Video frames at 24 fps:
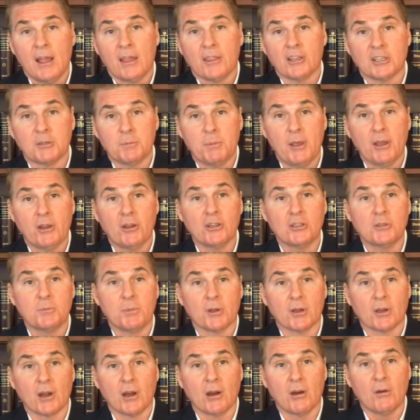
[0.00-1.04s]
The Speakers
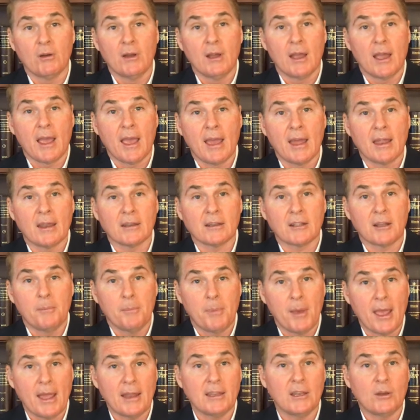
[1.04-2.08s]
Bureau and
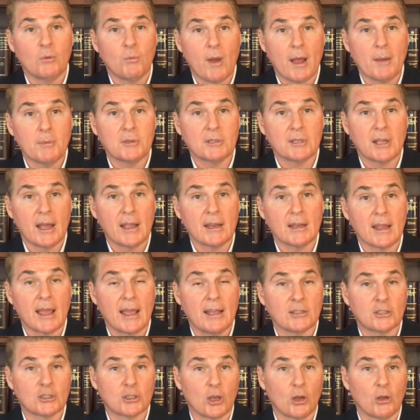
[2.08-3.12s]
companion website
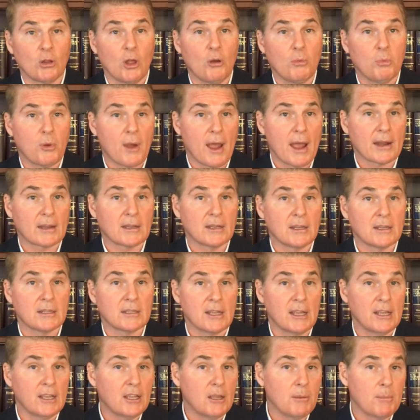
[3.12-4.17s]
and Solo Practice
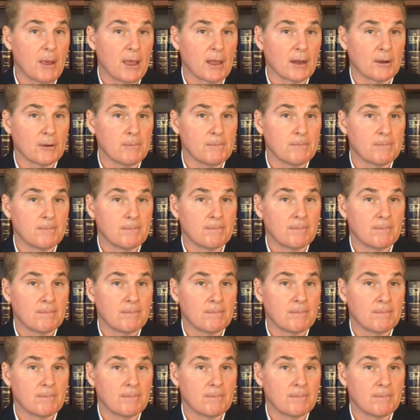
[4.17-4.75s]
Incubator